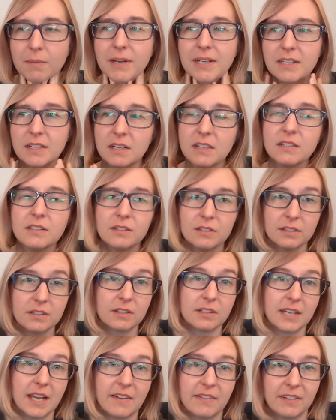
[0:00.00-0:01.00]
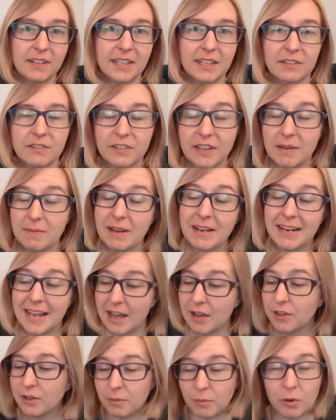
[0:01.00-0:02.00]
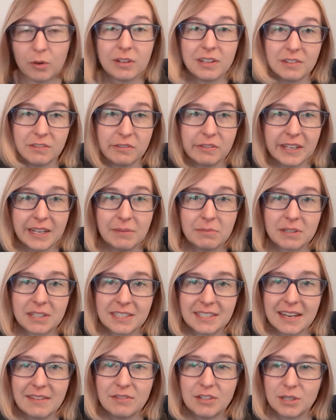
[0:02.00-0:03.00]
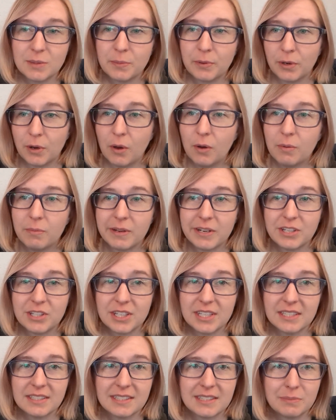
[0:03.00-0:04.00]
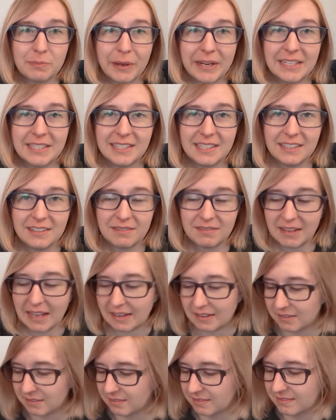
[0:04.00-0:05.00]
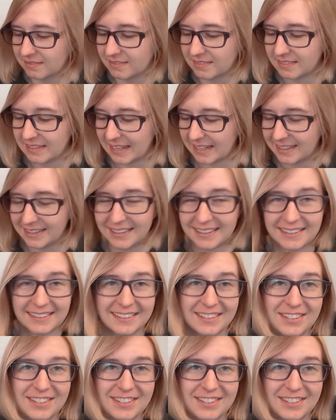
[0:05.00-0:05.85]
My tonsils are definitely inflamed, and now they're more inflamed because I've just put a whole bunch of spicy, like,